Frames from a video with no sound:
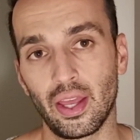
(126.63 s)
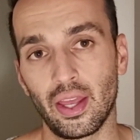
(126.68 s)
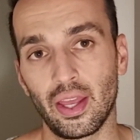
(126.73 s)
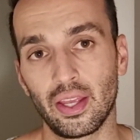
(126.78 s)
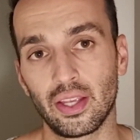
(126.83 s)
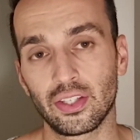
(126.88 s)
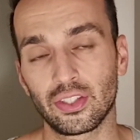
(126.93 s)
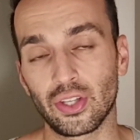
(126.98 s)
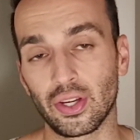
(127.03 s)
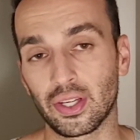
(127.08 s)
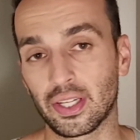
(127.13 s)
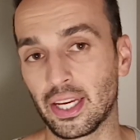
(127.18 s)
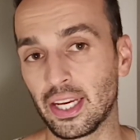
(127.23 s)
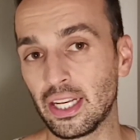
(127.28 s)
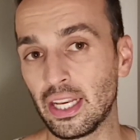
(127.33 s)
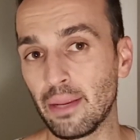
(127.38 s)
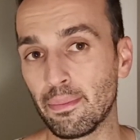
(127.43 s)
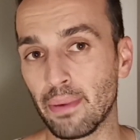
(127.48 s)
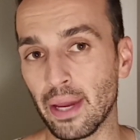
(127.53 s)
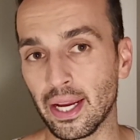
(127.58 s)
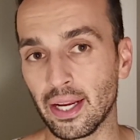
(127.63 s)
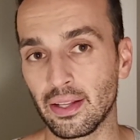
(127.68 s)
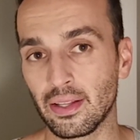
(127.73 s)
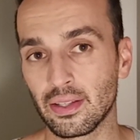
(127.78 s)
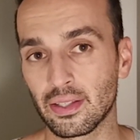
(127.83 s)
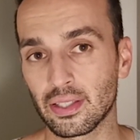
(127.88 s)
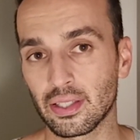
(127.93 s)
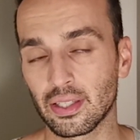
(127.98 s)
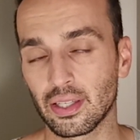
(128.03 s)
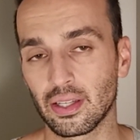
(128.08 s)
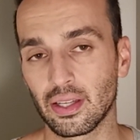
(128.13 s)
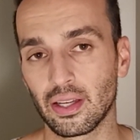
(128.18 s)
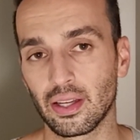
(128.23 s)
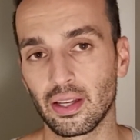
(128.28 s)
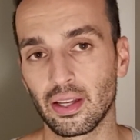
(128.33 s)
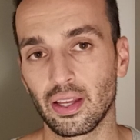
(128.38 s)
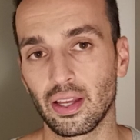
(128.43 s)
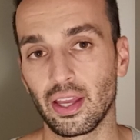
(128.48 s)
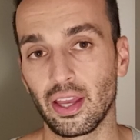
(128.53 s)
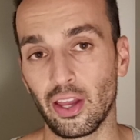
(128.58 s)
So kidney beans
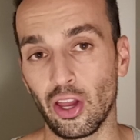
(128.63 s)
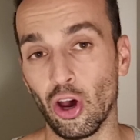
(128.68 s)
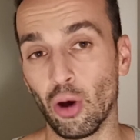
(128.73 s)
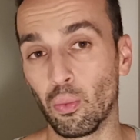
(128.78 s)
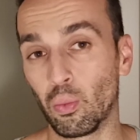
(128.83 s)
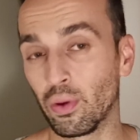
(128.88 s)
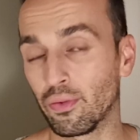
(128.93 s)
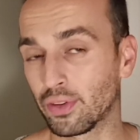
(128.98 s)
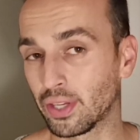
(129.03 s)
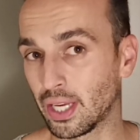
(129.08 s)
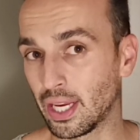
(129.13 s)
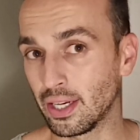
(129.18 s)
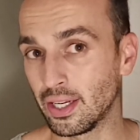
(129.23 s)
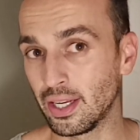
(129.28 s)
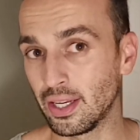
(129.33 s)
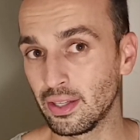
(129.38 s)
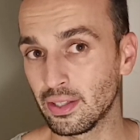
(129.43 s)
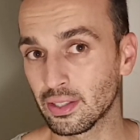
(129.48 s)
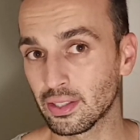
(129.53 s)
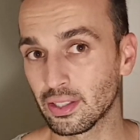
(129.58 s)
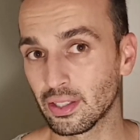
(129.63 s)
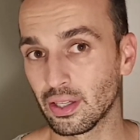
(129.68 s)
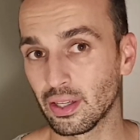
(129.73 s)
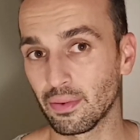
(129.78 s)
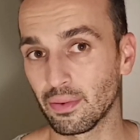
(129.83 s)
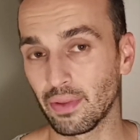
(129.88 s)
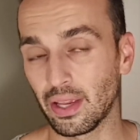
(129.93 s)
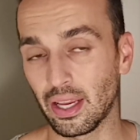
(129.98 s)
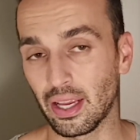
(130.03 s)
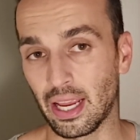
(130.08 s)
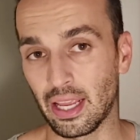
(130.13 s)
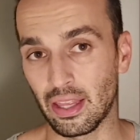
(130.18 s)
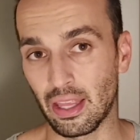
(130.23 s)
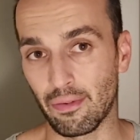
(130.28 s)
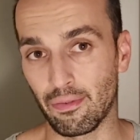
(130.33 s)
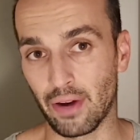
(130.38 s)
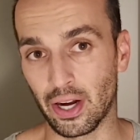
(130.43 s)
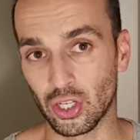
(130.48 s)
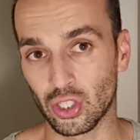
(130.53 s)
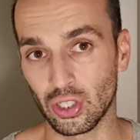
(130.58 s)
help with kidneys in their
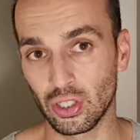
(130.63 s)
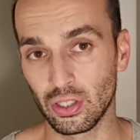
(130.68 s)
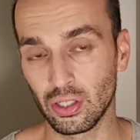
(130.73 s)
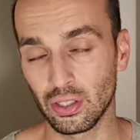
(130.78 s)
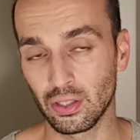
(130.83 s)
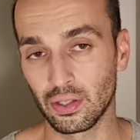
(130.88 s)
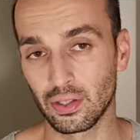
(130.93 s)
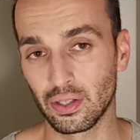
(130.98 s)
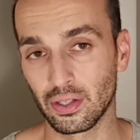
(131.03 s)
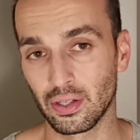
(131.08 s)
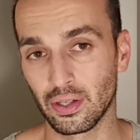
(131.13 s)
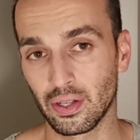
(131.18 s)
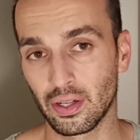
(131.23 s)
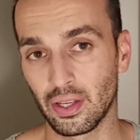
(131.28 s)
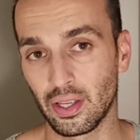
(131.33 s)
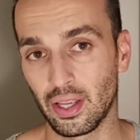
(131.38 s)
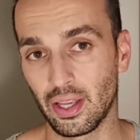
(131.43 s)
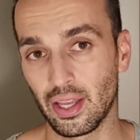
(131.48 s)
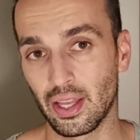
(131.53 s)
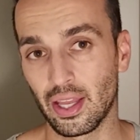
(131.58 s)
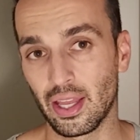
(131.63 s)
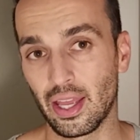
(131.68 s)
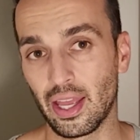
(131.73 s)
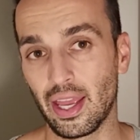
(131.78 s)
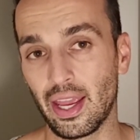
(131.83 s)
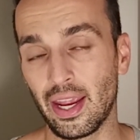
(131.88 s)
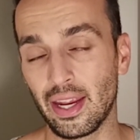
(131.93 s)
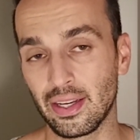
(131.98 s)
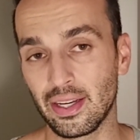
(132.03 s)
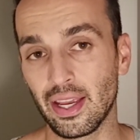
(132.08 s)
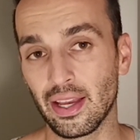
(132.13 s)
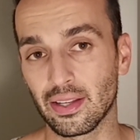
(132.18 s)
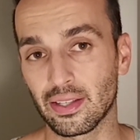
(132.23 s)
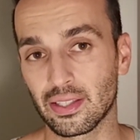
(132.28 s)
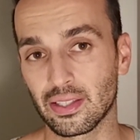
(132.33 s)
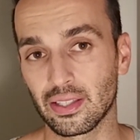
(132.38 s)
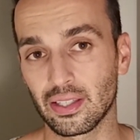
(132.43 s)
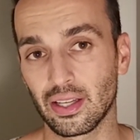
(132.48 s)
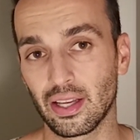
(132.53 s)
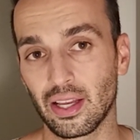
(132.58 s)
function. And
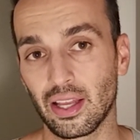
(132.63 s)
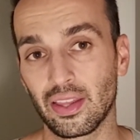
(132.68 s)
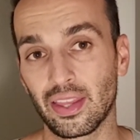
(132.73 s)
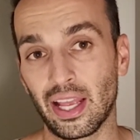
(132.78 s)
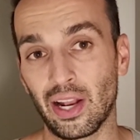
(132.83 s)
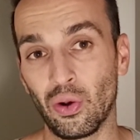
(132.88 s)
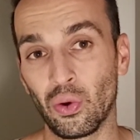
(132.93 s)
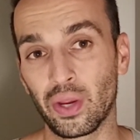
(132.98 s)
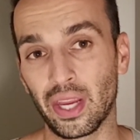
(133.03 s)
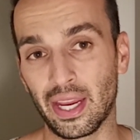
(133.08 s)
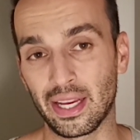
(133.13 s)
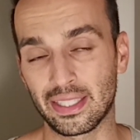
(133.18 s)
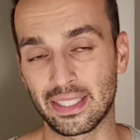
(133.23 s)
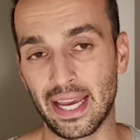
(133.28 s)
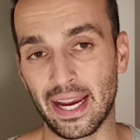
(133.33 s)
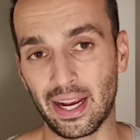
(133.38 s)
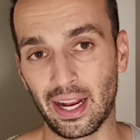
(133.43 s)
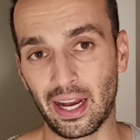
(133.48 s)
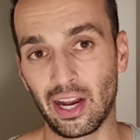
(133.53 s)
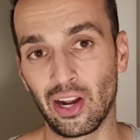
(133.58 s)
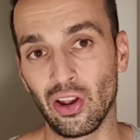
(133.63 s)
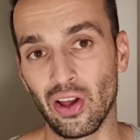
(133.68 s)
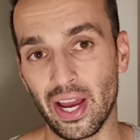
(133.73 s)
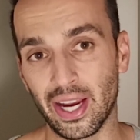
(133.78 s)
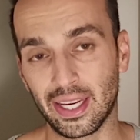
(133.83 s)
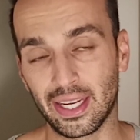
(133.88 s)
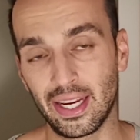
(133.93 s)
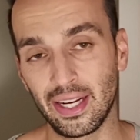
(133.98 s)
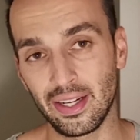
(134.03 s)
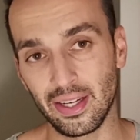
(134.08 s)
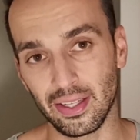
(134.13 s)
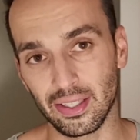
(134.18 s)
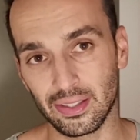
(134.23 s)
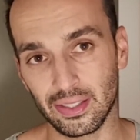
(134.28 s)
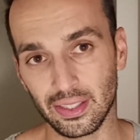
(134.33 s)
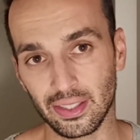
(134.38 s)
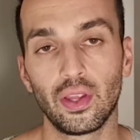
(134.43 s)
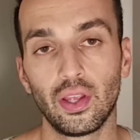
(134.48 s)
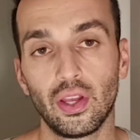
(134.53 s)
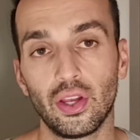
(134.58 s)
yes, they look exactly like kidneys.
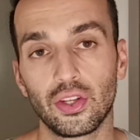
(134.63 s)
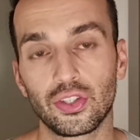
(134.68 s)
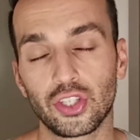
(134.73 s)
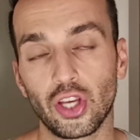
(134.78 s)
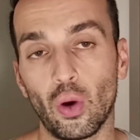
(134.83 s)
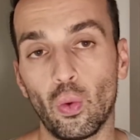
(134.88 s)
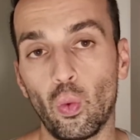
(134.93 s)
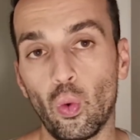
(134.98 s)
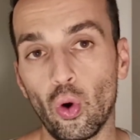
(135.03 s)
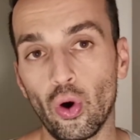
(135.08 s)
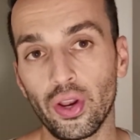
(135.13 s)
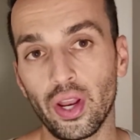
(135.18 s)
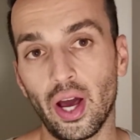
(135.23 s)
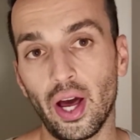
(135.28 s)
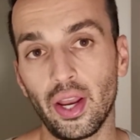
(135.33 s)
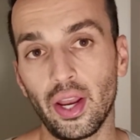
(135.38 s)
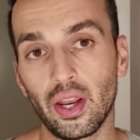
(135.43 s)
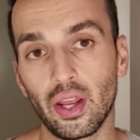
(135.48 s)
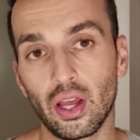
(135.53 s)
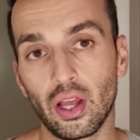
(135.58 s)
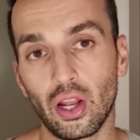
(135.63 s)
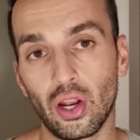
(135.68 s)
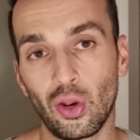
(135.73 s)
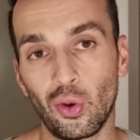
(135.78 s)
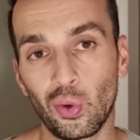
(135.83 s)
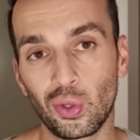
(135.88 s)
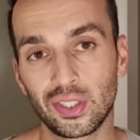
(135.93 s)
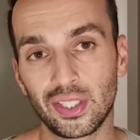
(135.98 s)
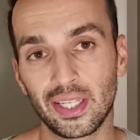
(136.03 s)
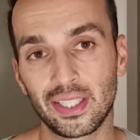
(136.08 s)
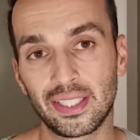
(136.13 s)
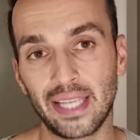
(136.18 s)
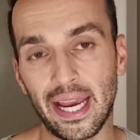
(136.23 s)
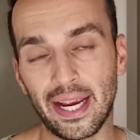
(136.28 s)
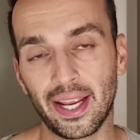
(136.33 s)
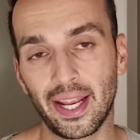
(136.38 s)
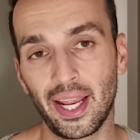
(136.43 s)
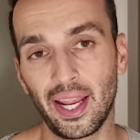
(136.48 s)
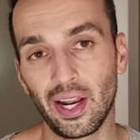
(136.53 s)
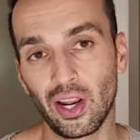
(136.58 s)
So a walnut looks
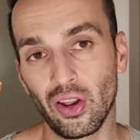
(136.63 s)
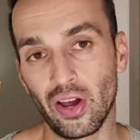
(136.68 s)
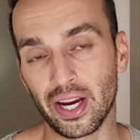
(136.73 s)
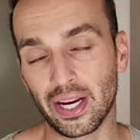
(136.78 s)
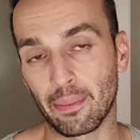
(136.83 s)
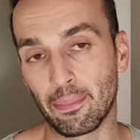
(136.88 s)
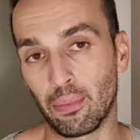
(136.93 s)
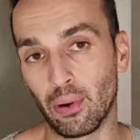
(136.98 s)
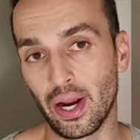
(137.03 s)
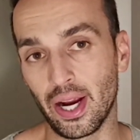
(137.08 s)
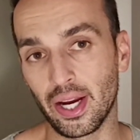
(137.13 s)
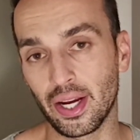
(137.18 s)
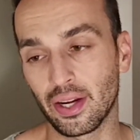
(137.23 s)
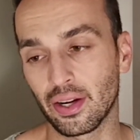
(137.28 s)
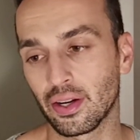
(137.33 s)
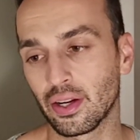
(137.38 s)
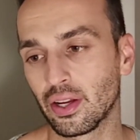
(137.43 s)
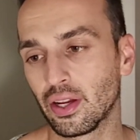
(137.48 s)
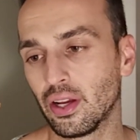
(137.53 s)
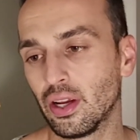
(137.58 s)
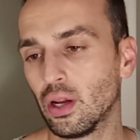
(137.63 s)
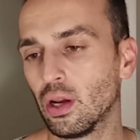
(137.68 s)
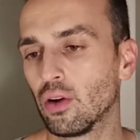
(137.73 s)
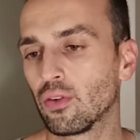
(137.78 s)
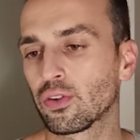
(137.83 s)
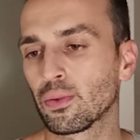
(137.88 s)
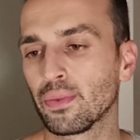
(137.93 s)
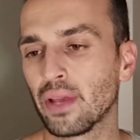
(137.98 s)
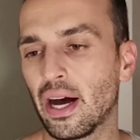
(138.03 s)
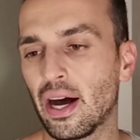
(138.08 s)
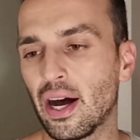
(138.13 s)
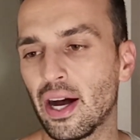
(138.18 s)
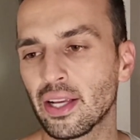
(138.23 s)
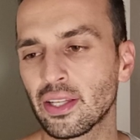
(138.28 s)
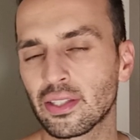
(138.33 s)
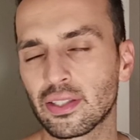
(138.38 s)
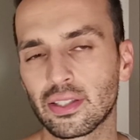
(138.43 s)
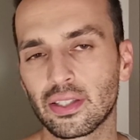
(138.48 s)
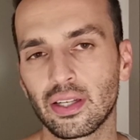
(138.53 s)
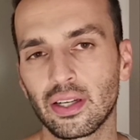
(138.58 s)
exactly like a brain, from the
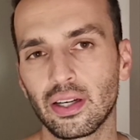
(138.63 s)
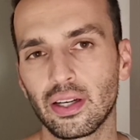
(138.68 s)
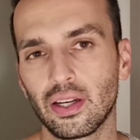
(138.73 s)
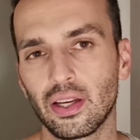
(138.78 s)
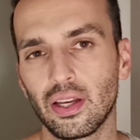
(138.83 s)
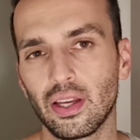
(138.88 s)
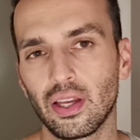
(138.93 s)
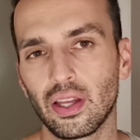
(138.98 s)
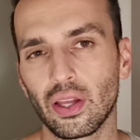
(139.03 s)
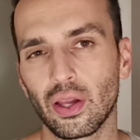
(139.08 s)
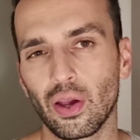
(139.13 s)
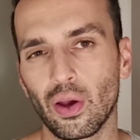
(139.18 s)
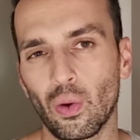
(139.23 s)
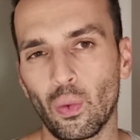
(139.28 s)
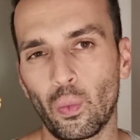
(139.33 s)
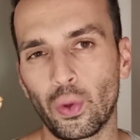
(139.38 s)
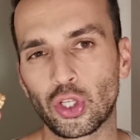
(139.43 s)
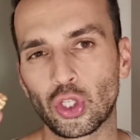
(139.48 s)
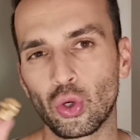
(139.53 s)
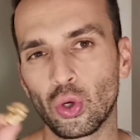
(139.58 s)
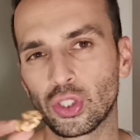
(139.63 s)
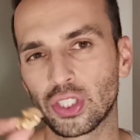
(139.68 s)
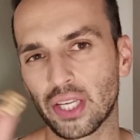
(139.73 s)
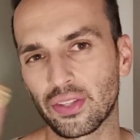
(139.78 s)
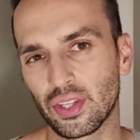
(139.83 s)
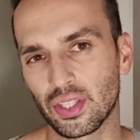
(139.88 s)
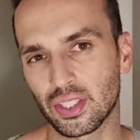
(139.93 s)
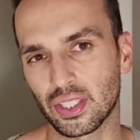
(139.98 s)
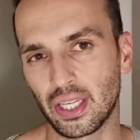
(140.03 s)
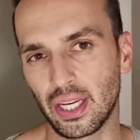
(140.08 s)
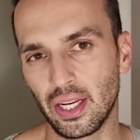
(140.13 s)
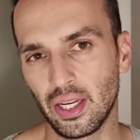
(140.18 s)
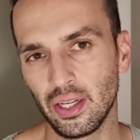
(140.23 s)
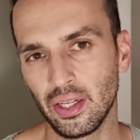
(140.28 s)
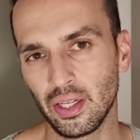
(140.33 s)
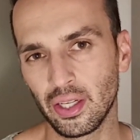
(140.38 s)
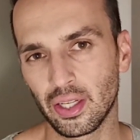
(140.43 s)
husk, which looks like the skin,